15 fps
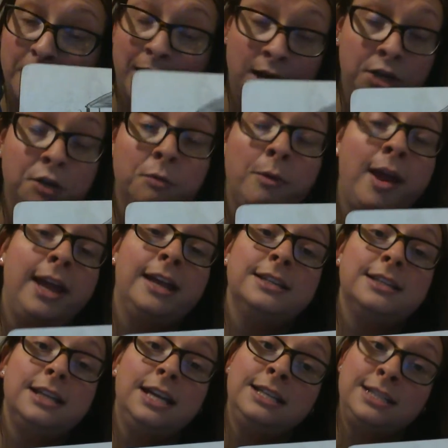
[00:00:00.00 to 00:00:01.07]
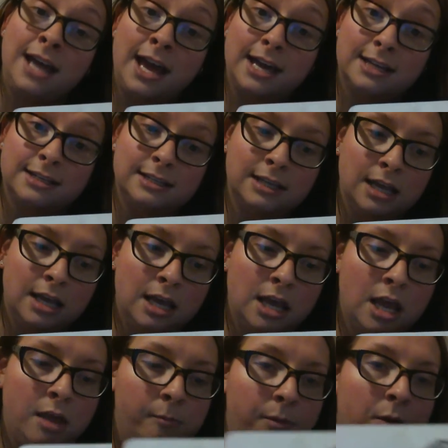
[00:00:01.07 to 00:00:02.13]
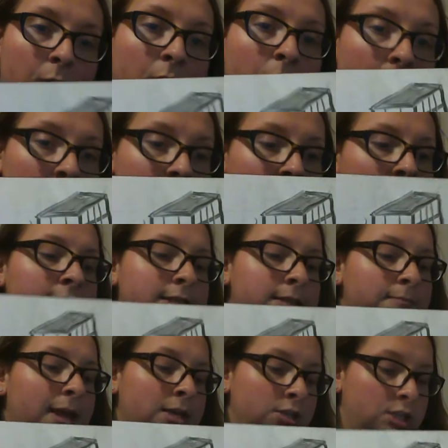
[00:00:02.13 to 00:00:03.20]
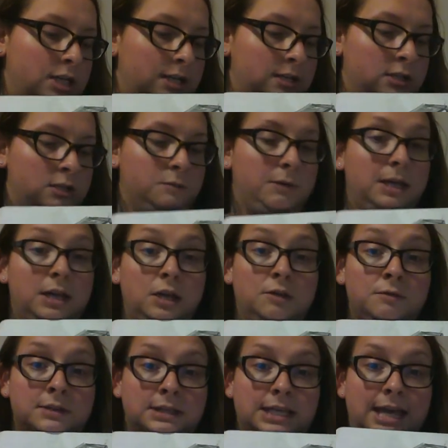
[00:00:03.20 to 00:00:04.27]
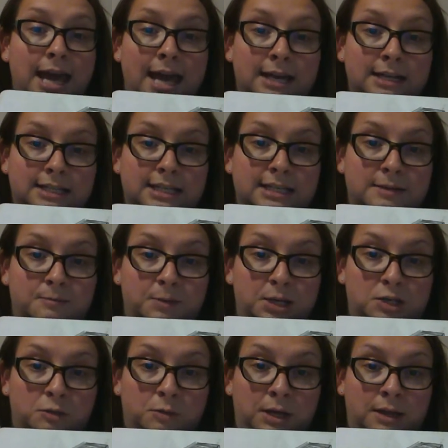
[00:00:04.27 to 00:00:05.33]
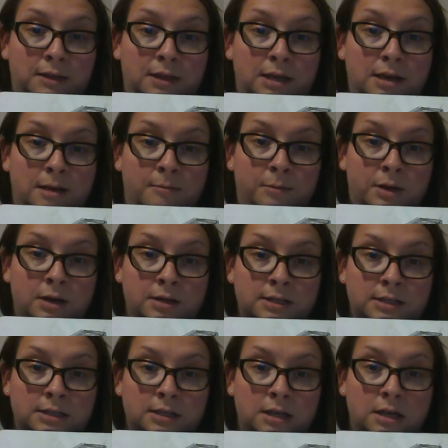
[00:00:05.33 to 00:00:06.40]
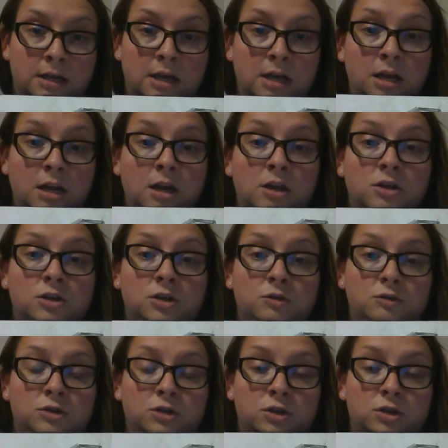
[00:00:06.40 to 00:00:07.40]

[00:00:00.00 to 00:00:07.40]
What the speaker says: and you're right, it does. But when we're doing dimensions, we use the x's in between the numbers to